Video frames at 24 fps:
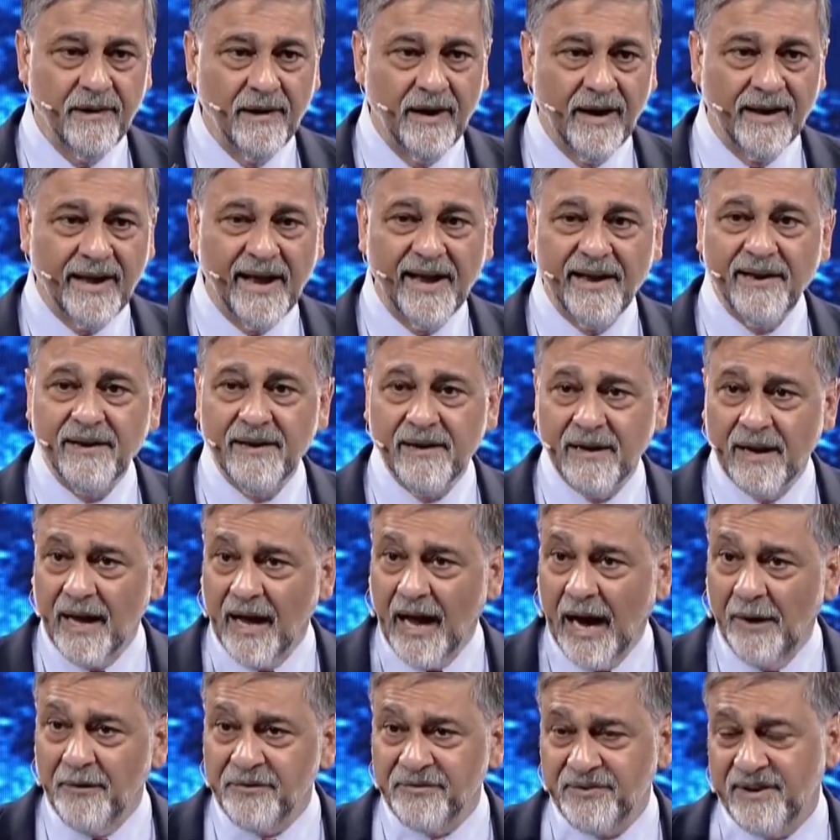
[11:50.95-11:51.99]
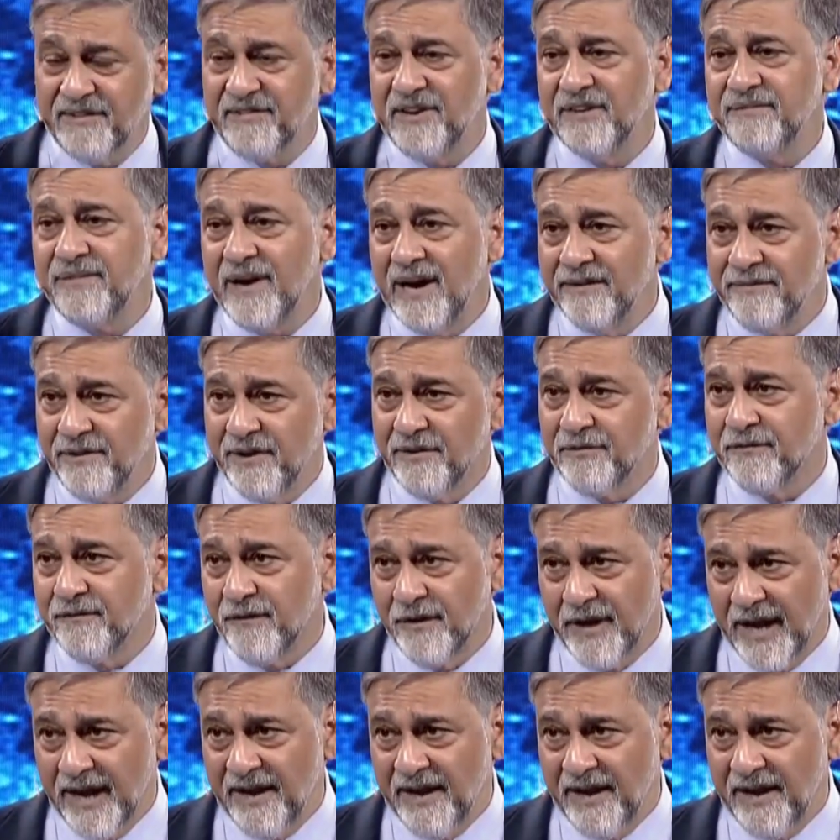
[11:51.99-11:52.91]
Again, I was 65 years of